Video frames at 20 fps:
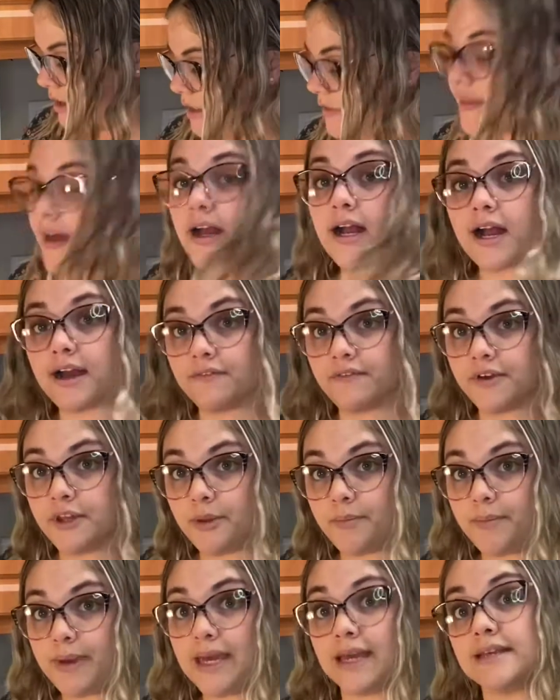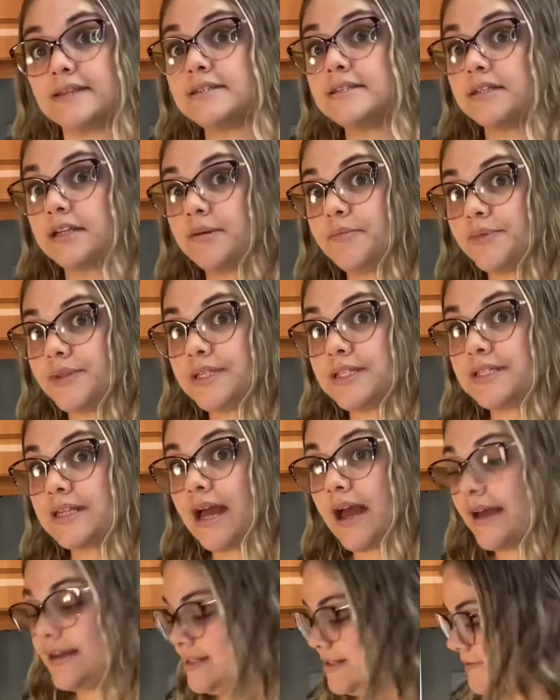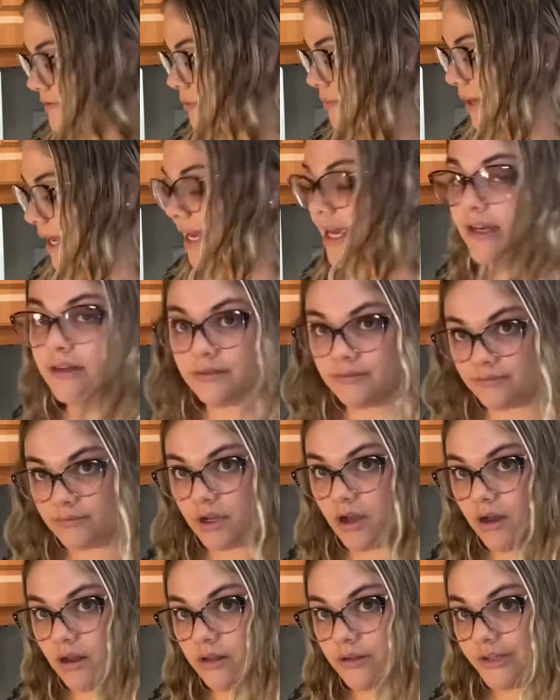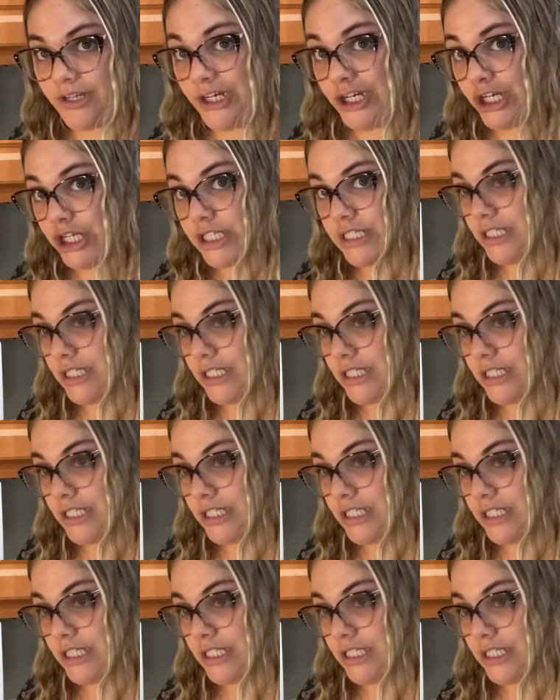that cover the base and up the sides of the pan, all the nooks and